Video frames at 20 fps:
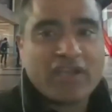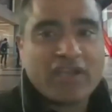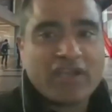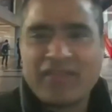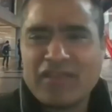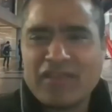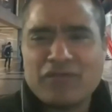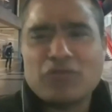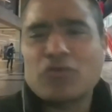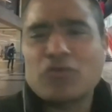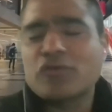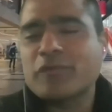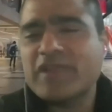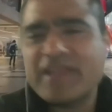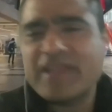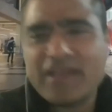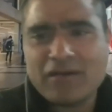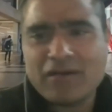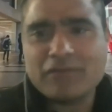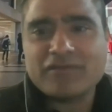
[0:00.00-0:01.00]
that you
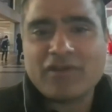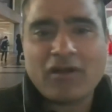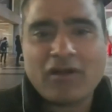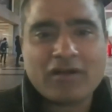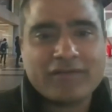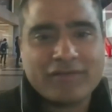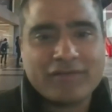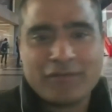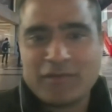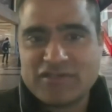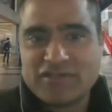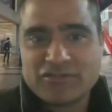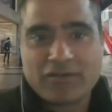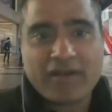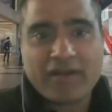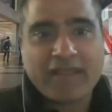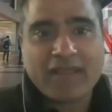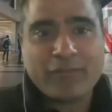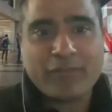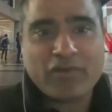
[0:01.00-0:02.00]
normally don't talk to and
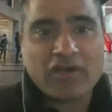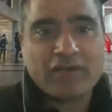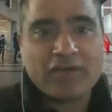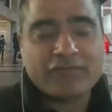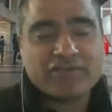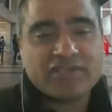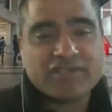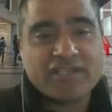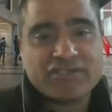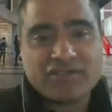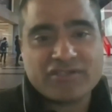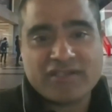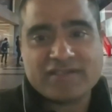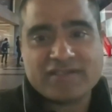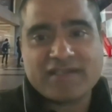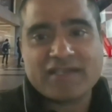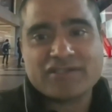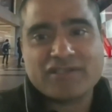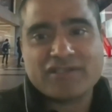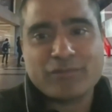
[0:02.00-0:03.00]
striking up a conversation
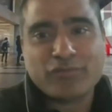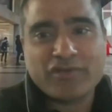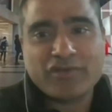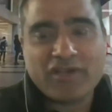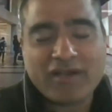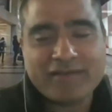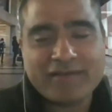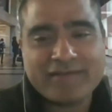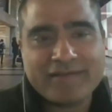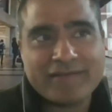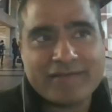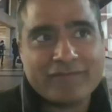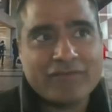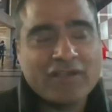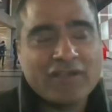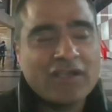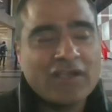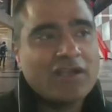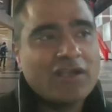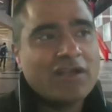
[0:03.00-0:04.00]
that's actually productive.
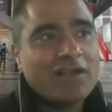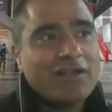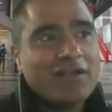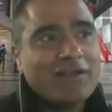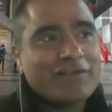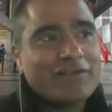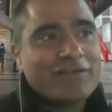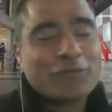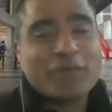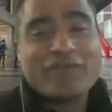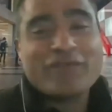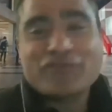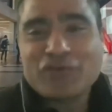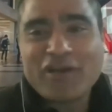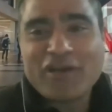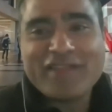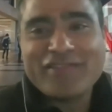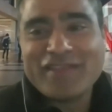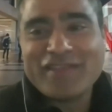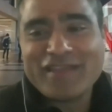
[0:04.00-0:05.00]
So we've
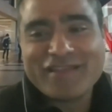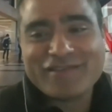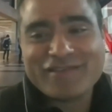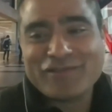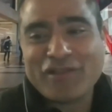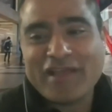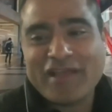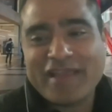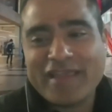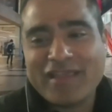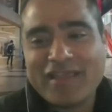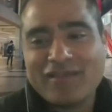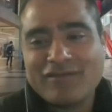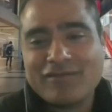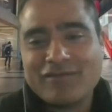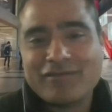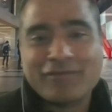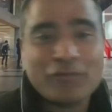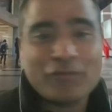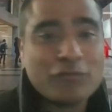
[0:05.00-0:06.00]
tried things like
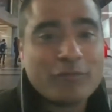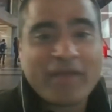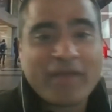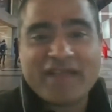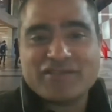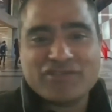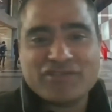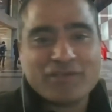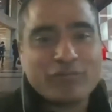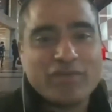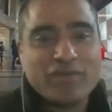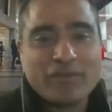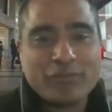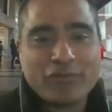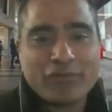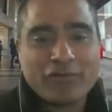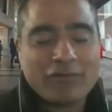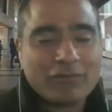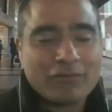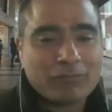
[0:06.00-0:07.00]
Zoom matching
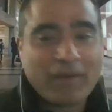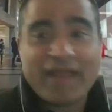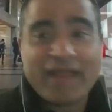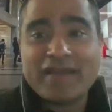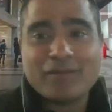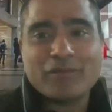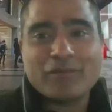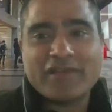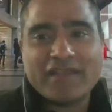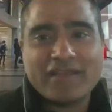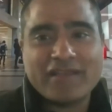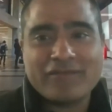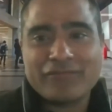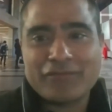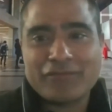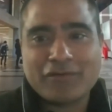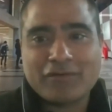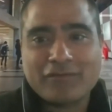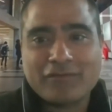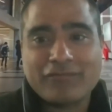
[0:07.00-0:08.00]
people randomly
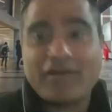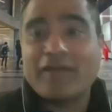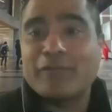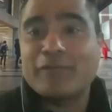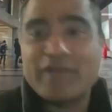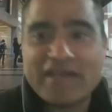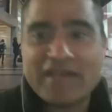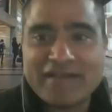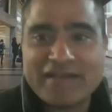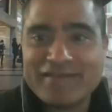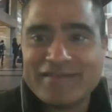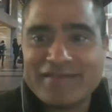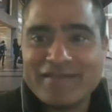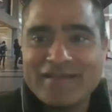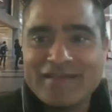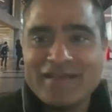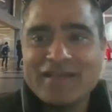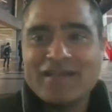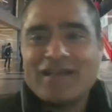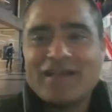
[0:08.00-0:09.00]
for 5 minutes.
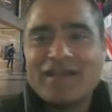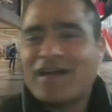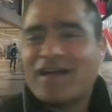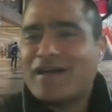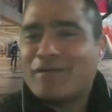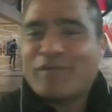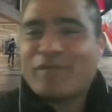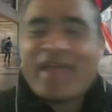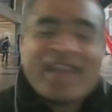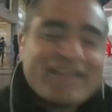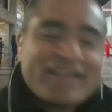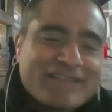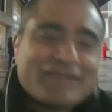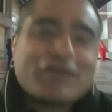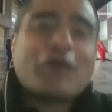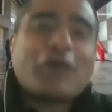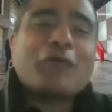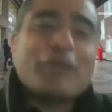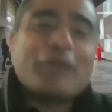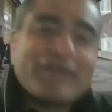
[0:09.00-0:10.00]
And it
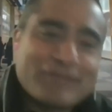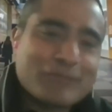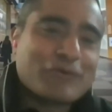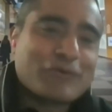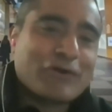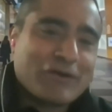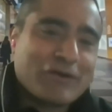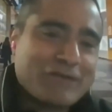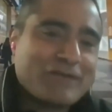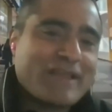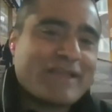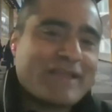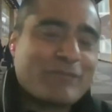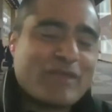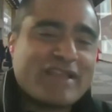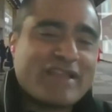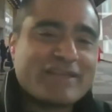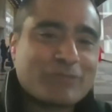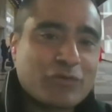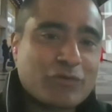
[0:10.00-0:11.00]
doesn't always work, like,
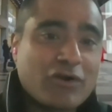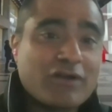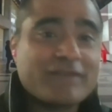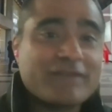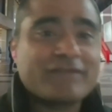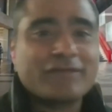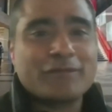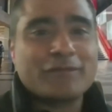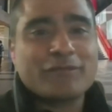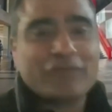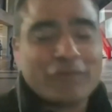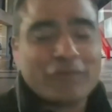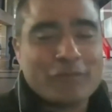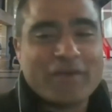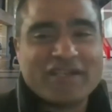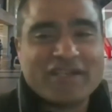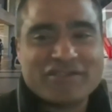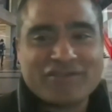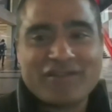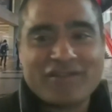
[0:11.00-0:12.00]
because we're on Zoom so
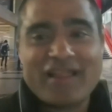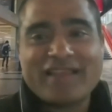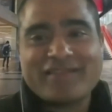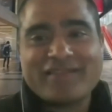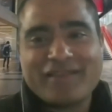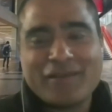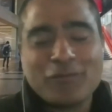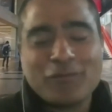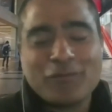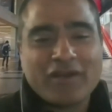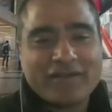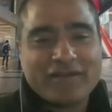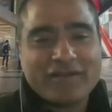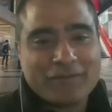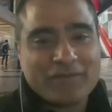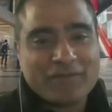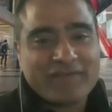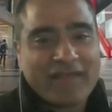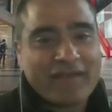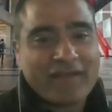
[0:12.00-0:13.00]
much, the last thing you want to
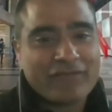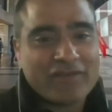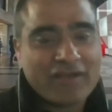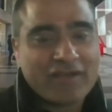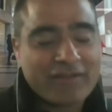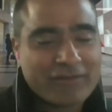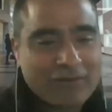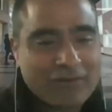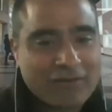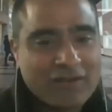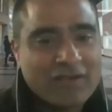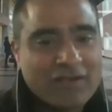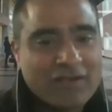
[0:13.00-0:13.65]
do is have another